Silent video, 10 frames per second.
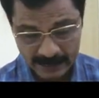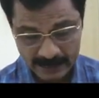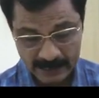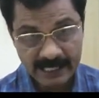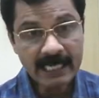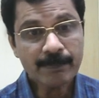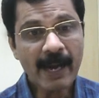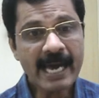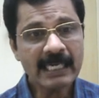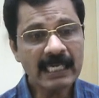Then
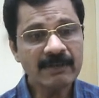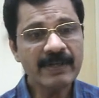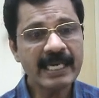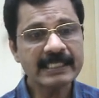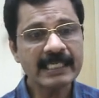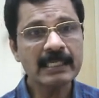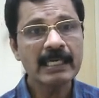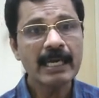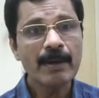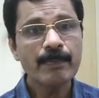parallel venation.
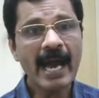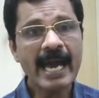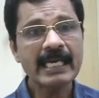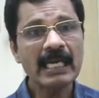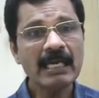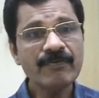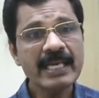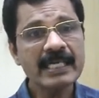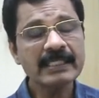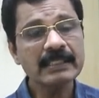Parallel
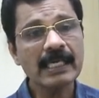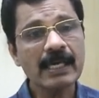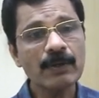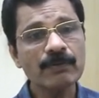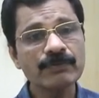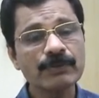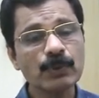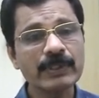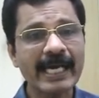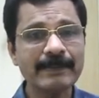venations are of
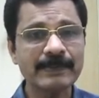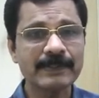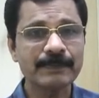two types.